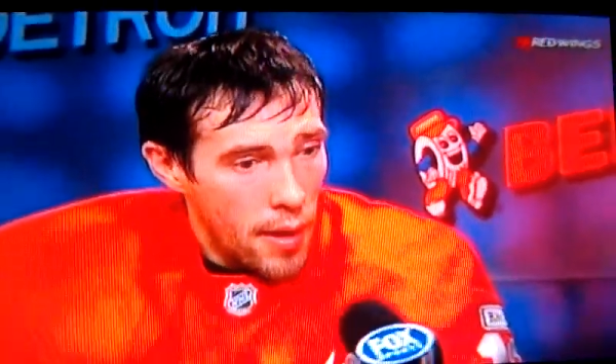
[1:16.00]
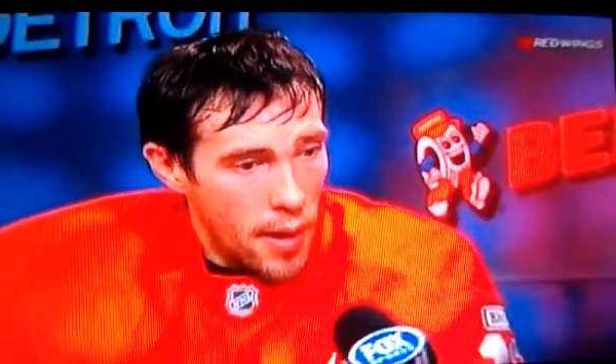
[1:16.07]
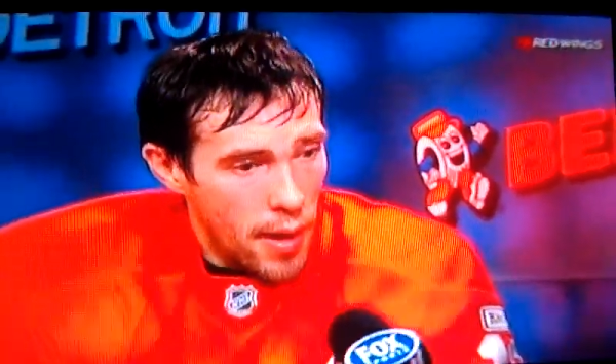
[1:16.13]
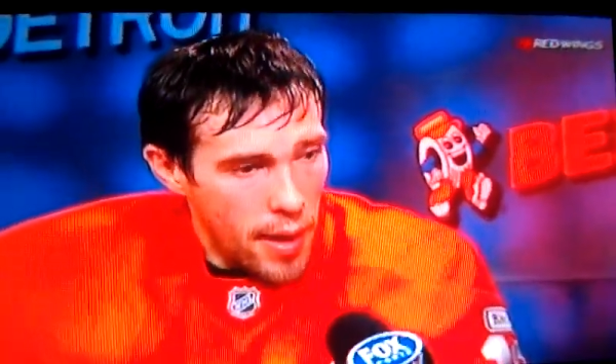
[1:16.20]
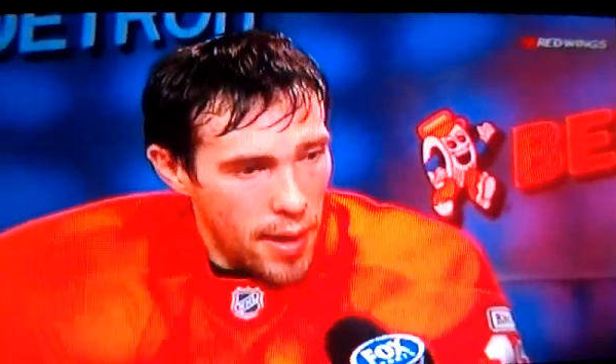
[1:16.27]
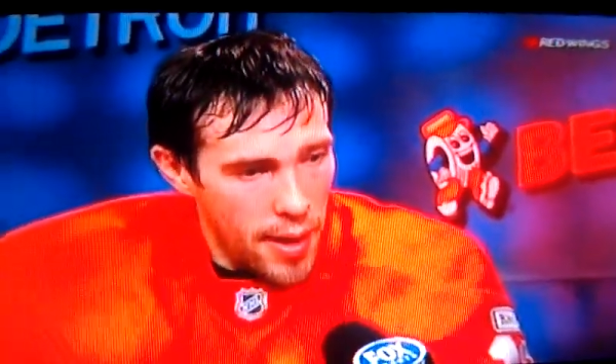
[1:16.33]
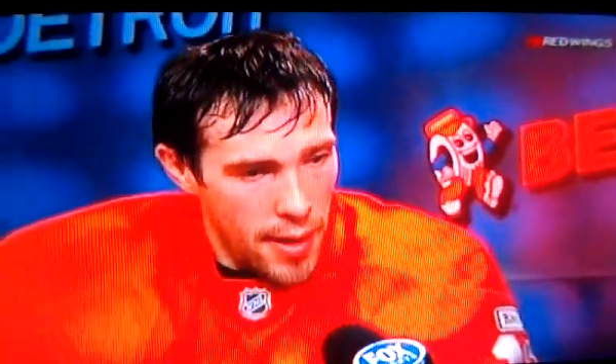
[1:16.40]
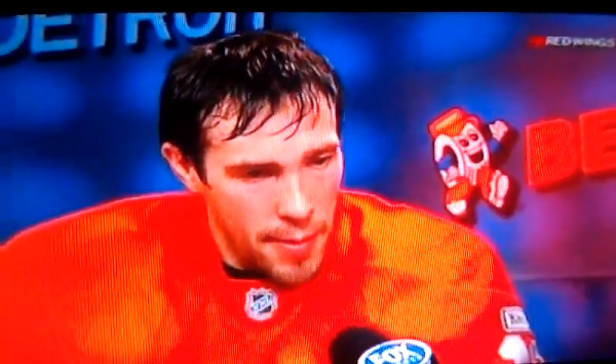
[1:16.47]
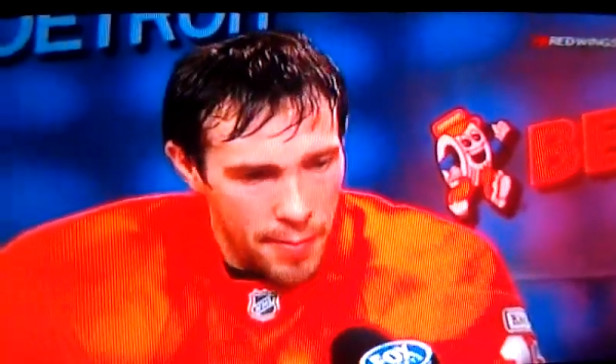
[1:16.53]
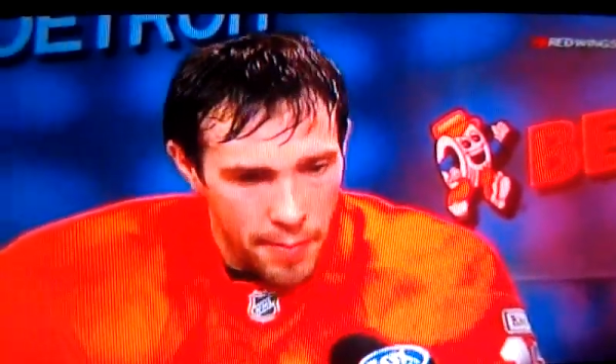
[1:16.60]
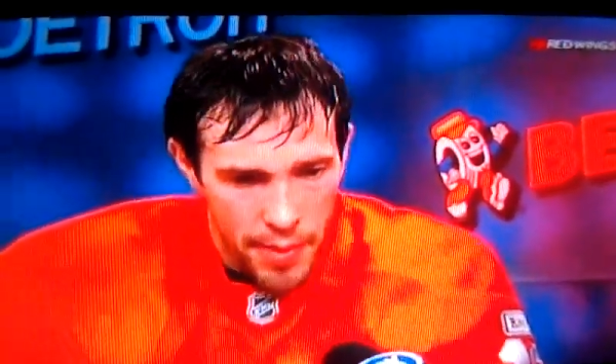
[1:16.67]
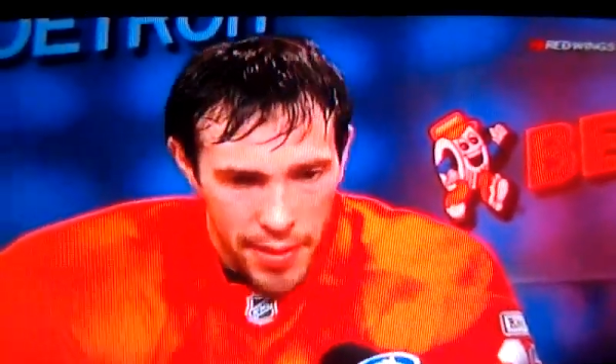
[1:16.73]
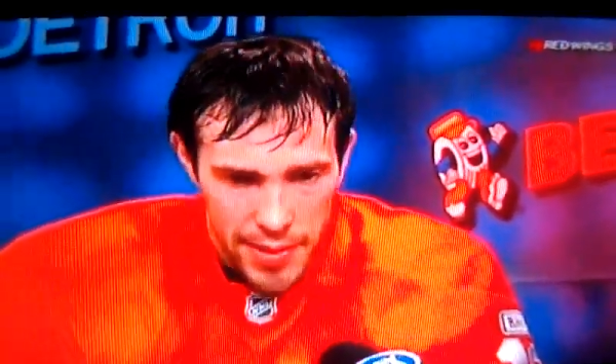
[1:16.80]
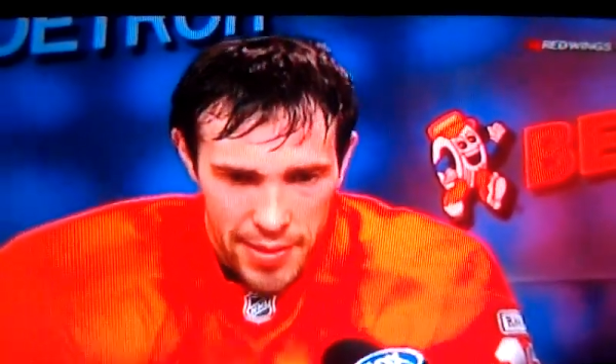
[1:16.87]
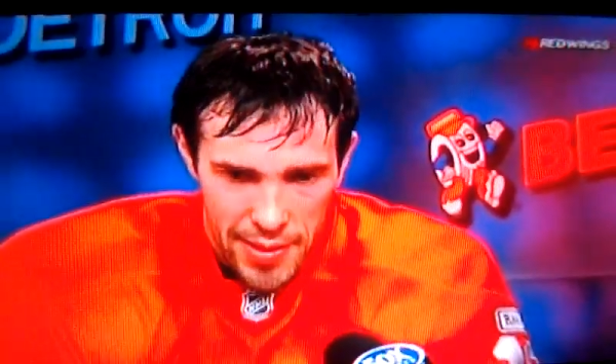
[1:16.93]
Uh,
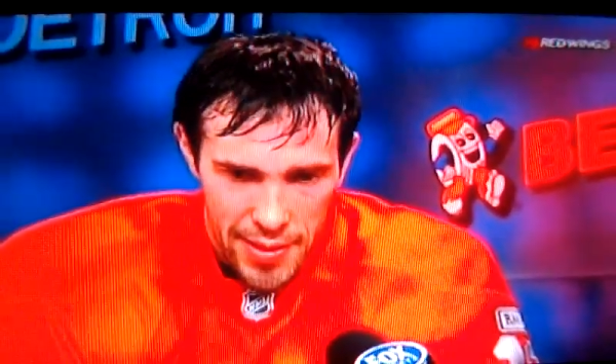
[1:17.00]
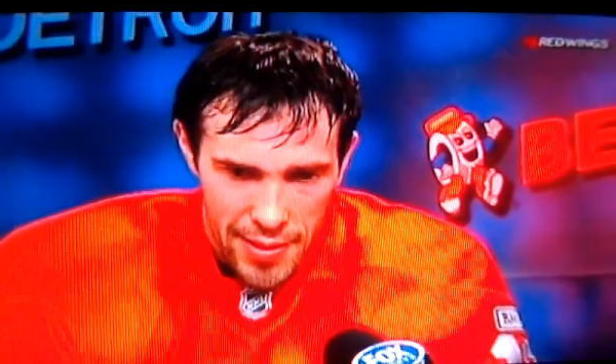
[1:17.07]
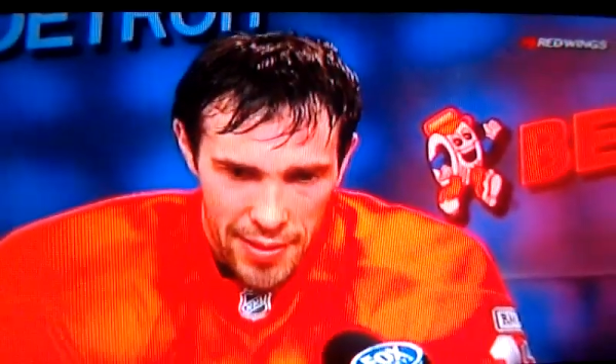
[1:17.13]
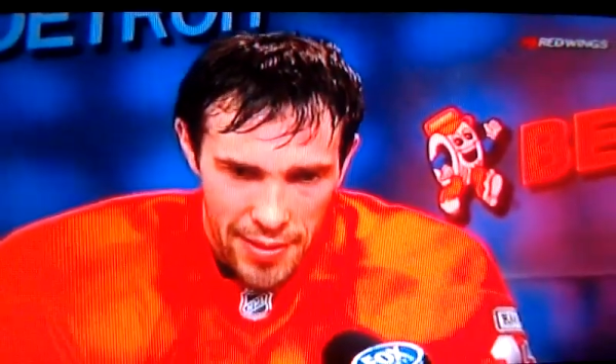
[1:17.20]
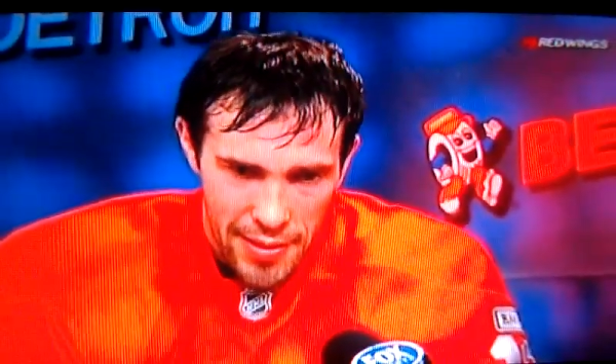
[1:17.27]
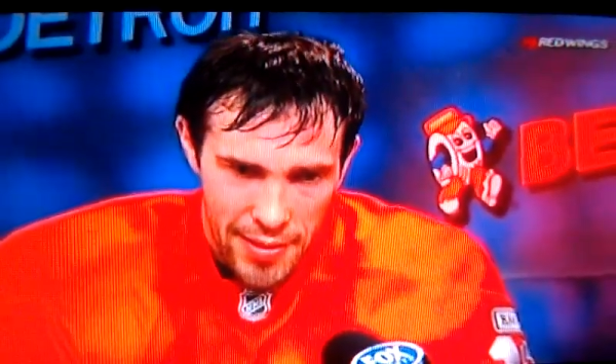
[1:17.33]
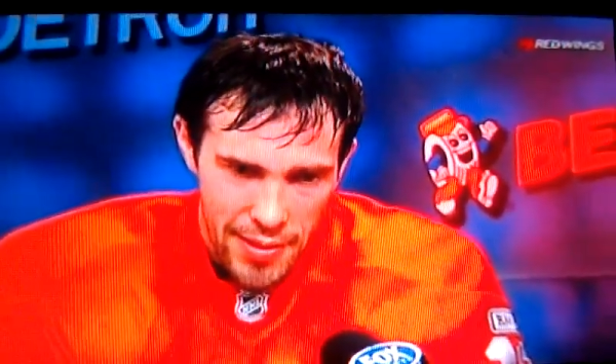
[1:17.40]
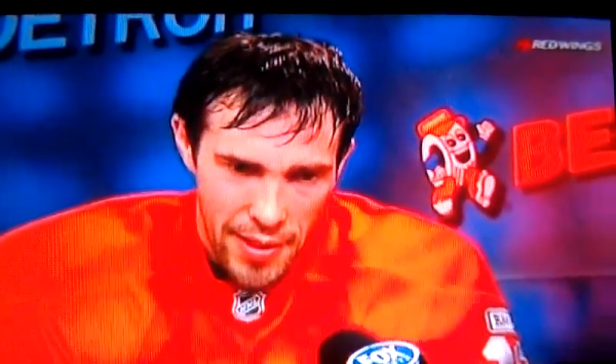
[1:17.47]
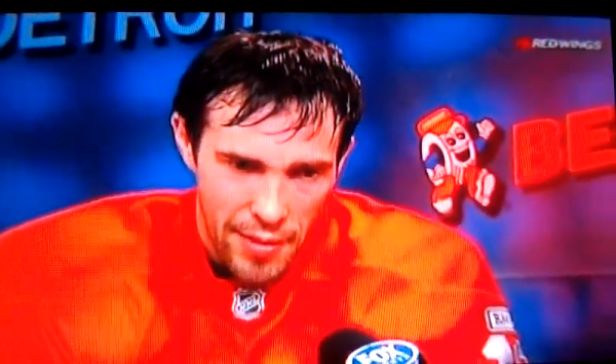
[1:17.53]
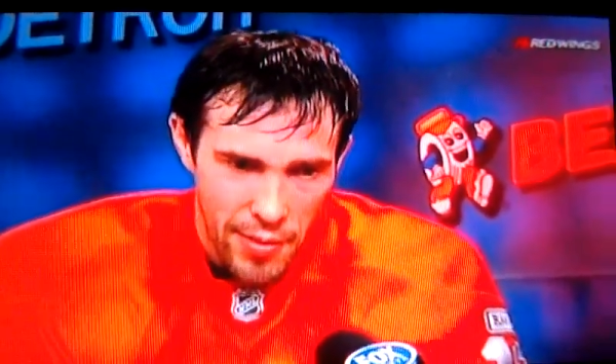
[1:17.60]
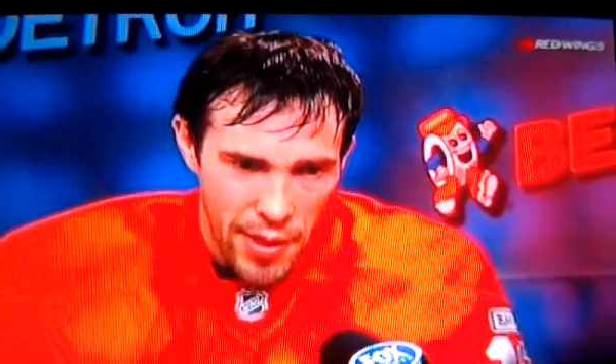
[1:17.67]
but uh, yeah,